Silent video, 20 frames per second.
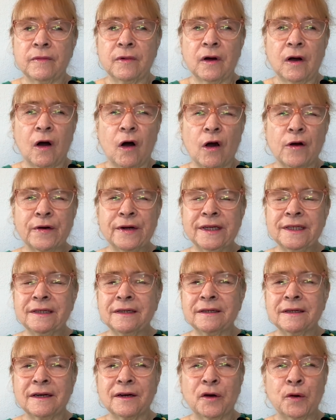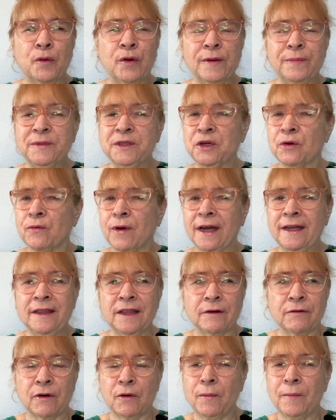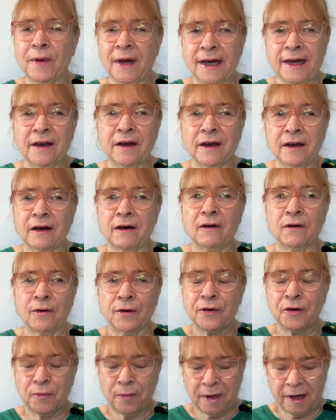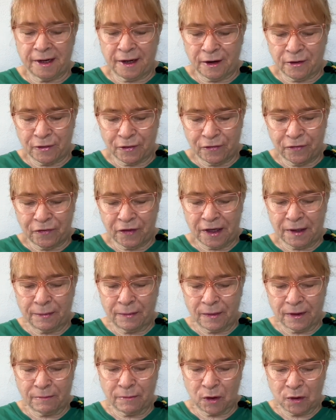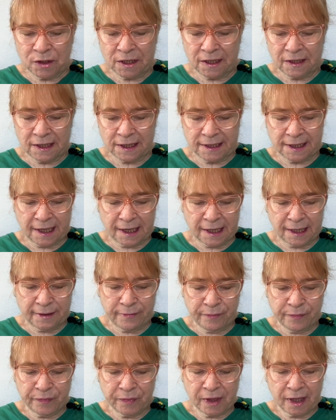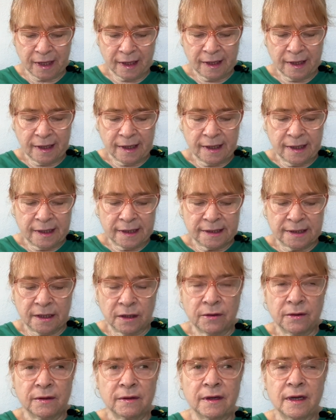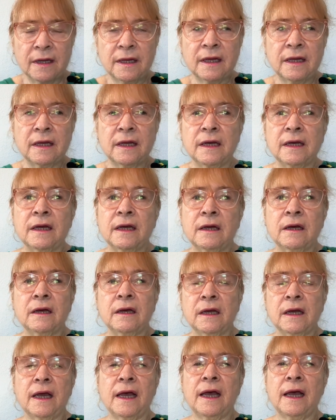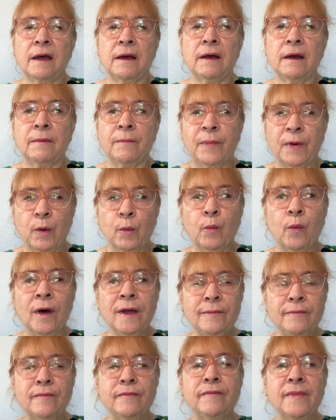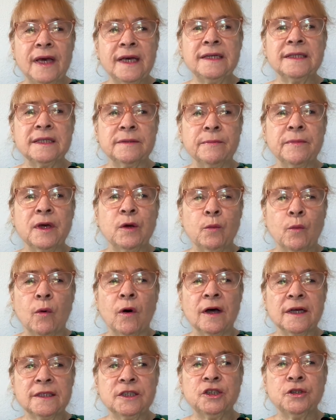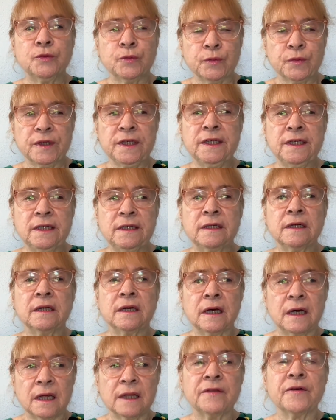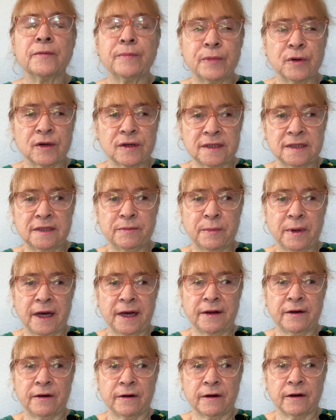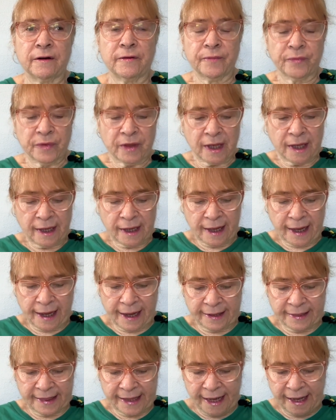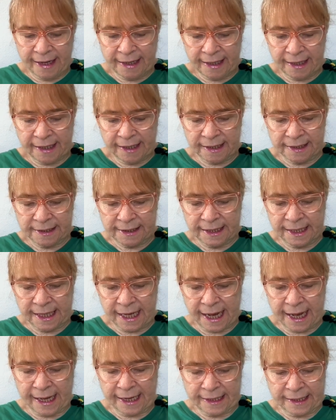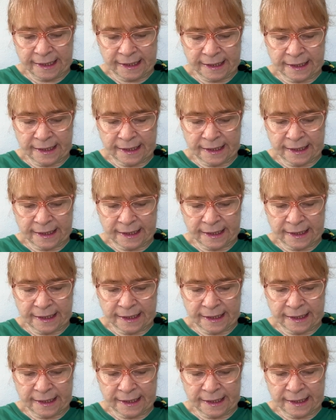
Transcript: aren't equipped to write their own autobiography most of the time. So, but what makes me want to read other books by her? And that is that